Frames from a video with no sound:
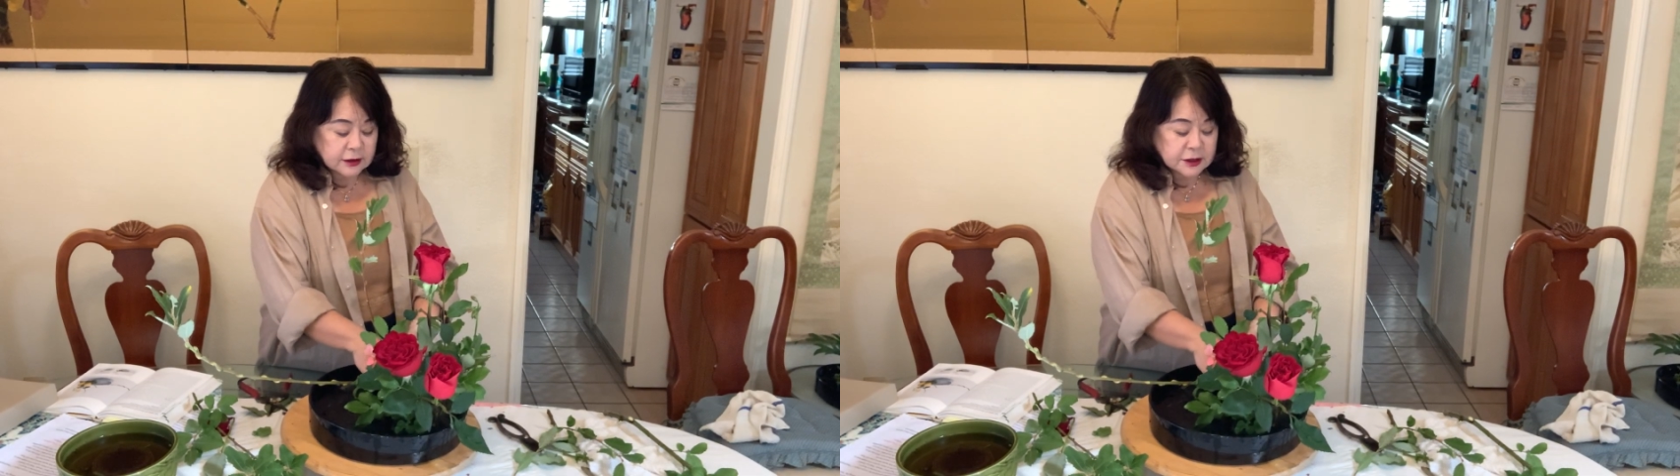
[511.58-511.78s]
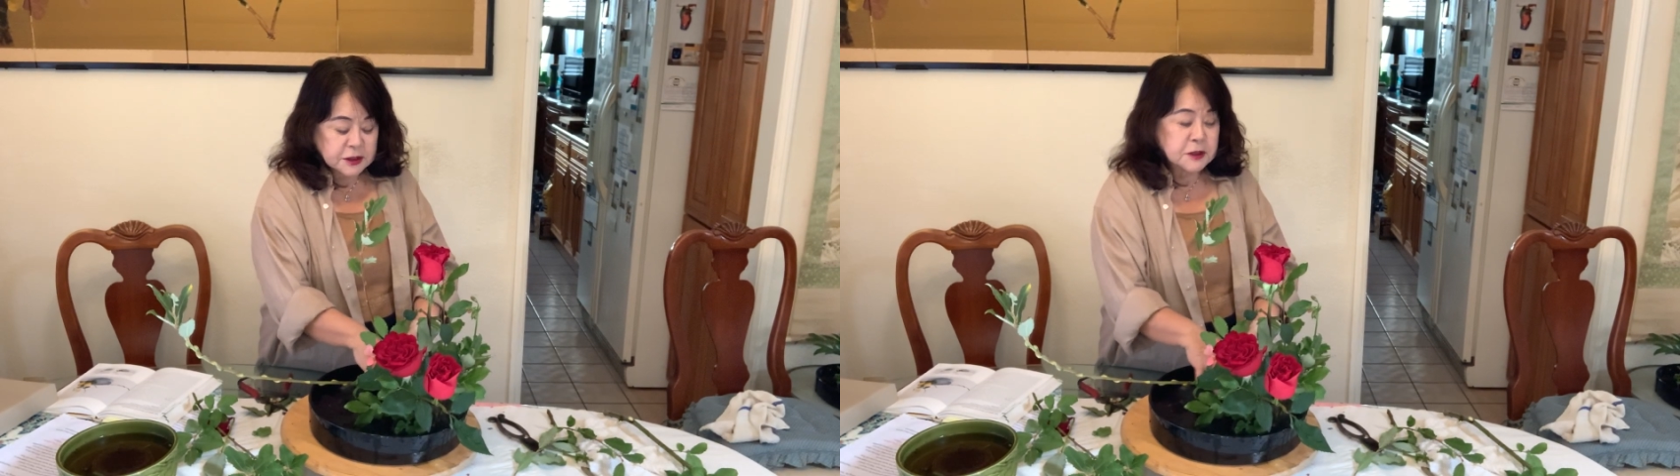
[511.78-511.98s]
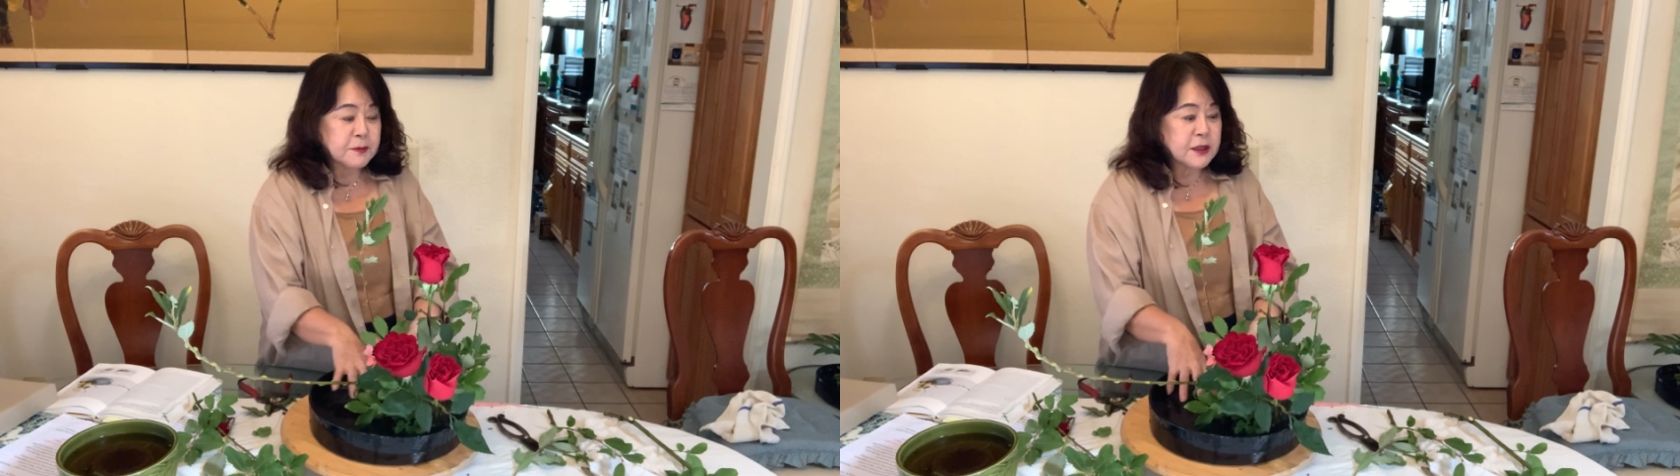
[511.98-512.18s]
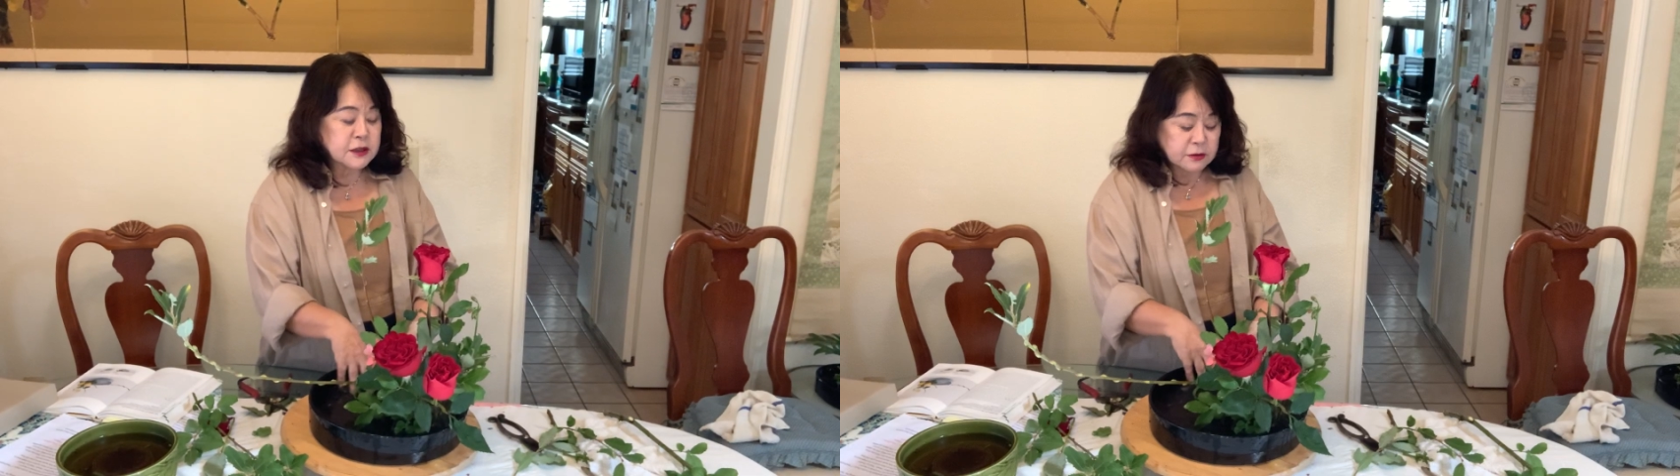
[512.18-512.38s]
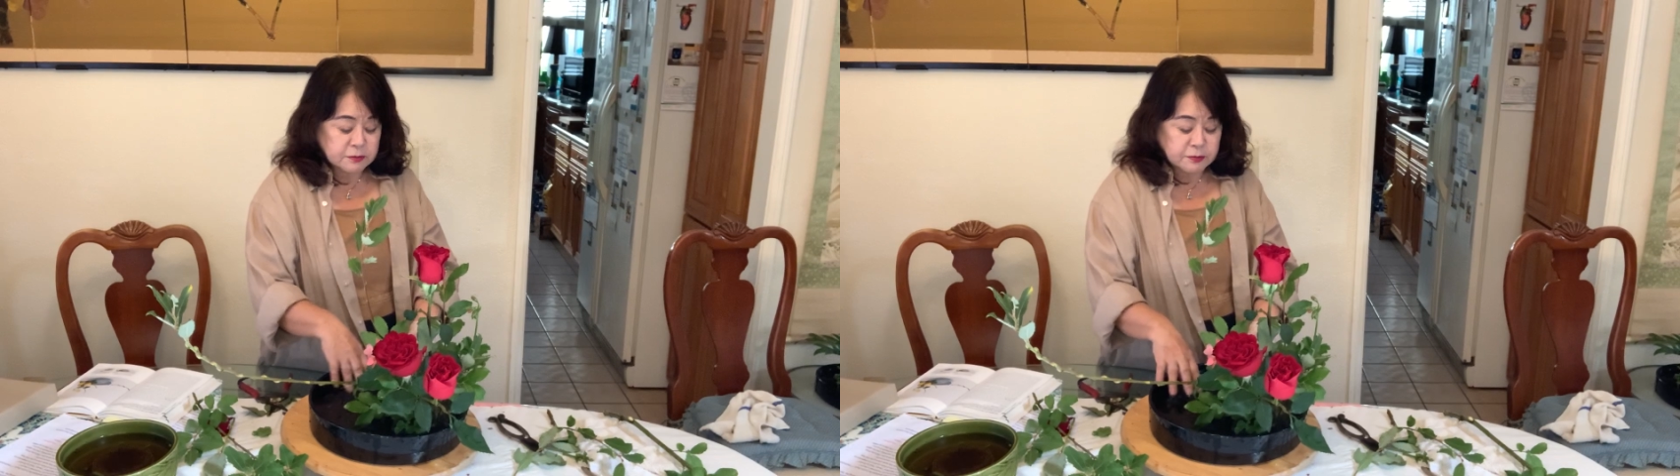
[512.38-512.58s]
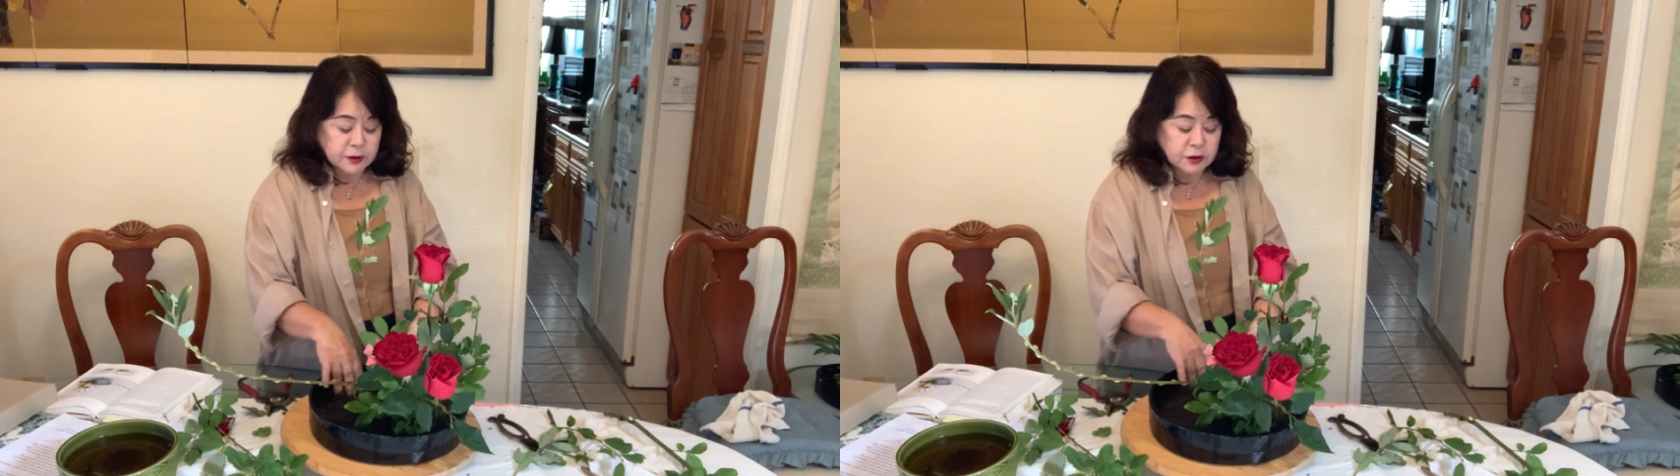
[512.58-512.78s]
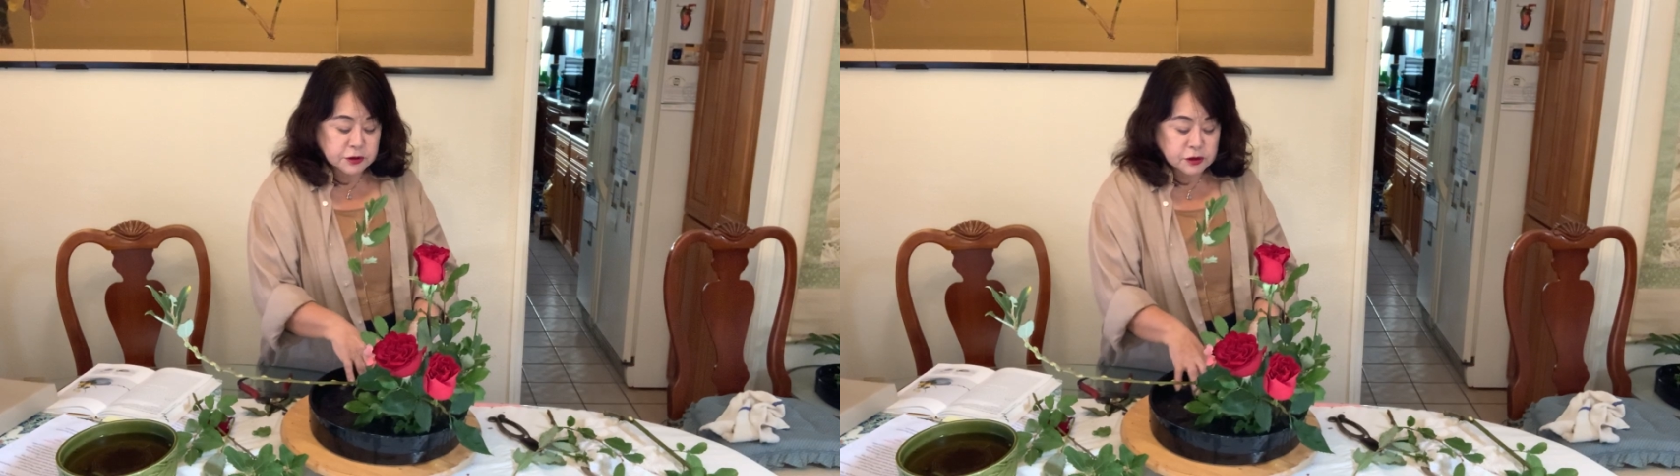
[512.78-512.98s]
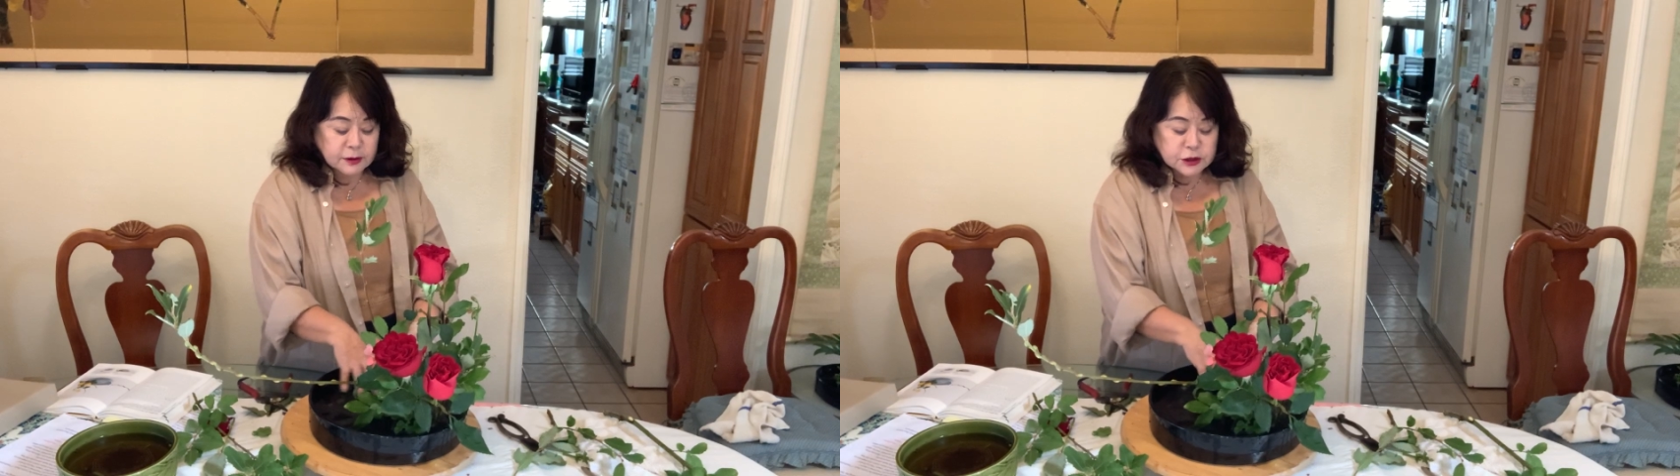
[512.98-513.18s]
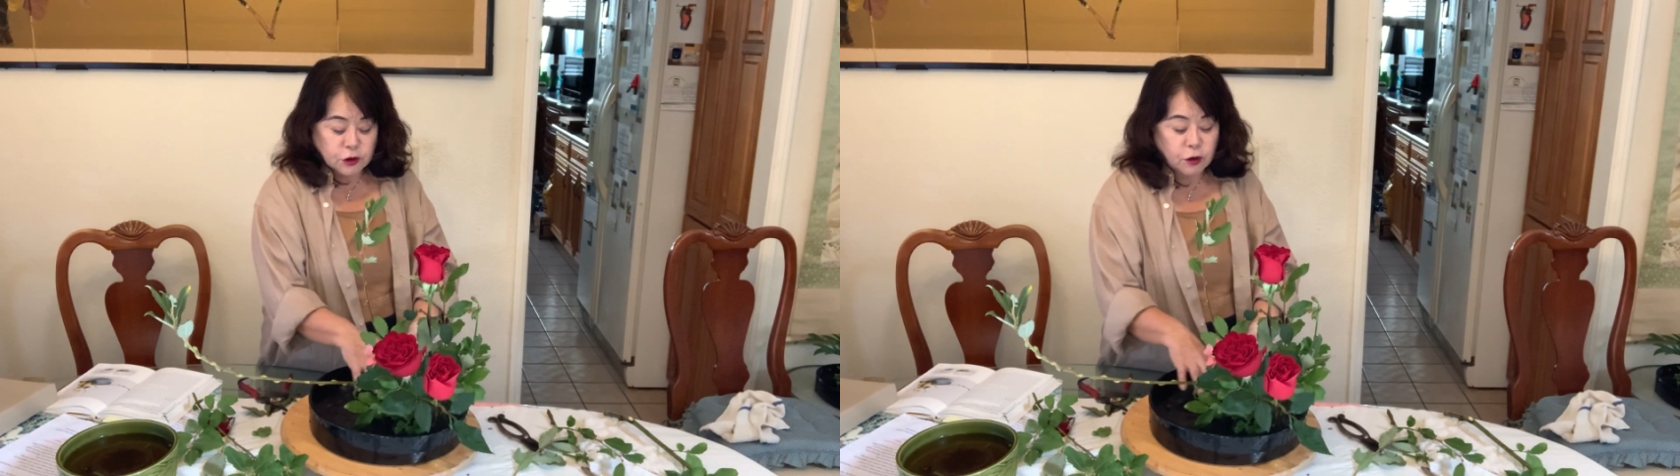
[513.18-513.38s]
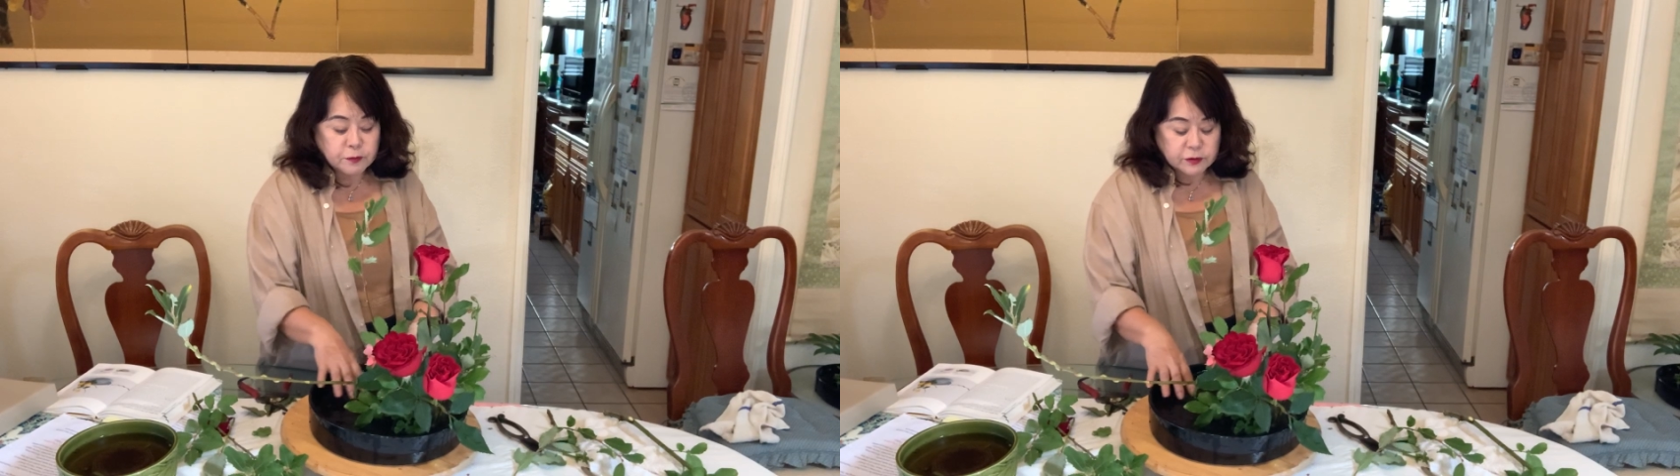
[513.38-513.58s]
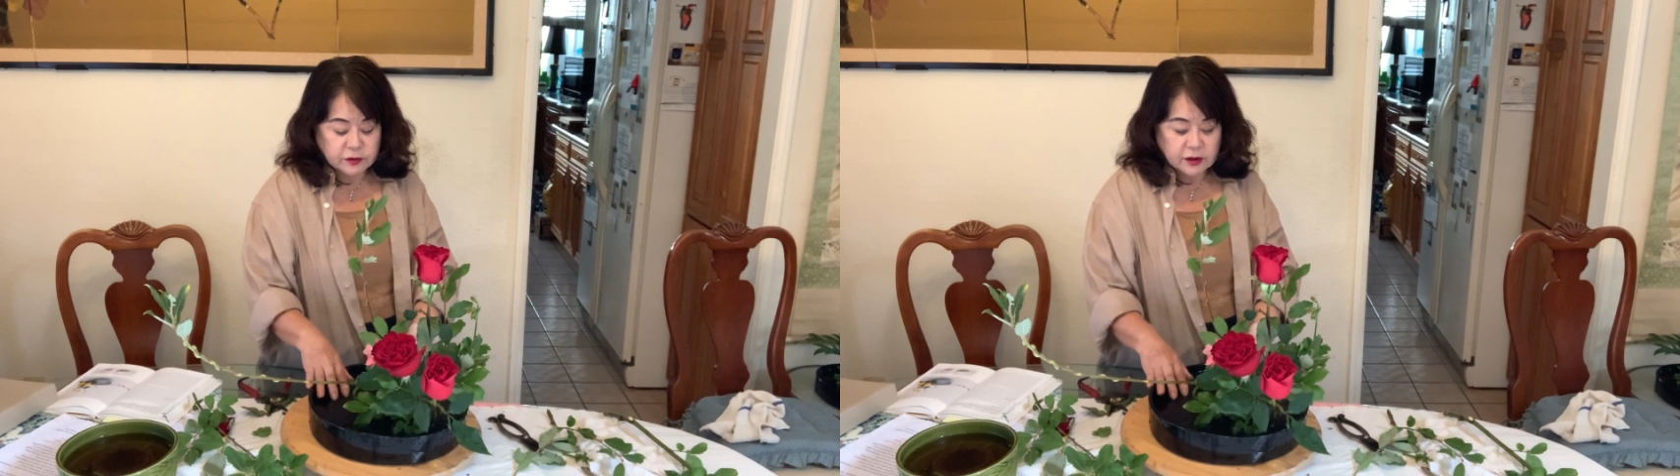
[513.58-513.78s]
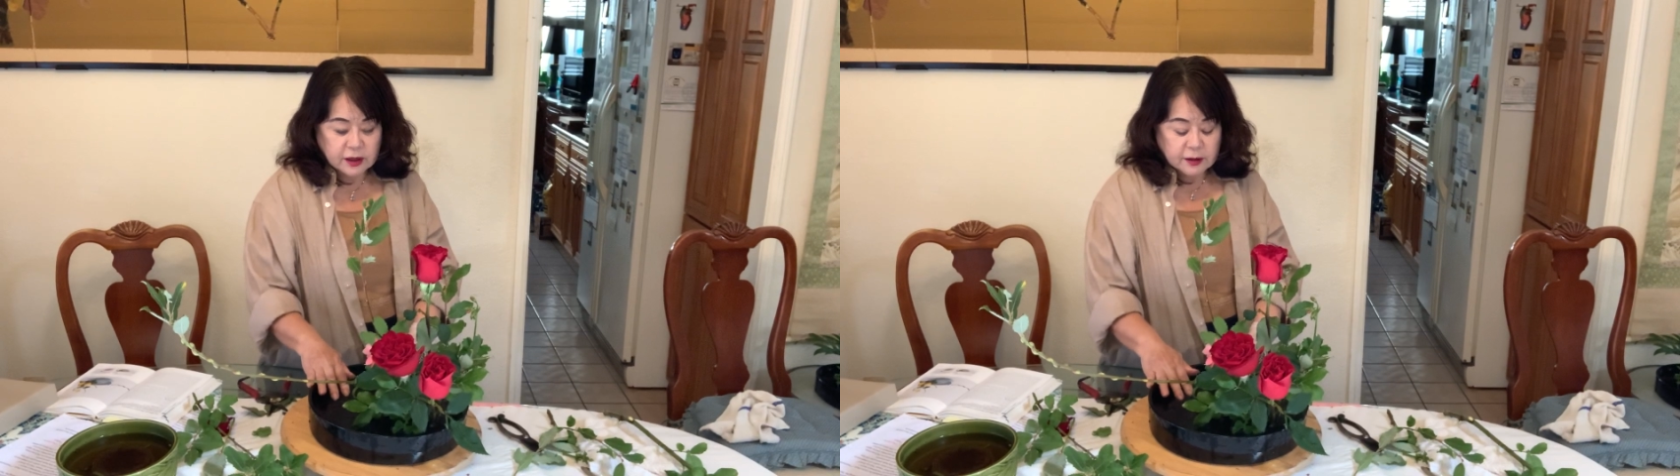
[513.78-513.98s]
this space because too much open.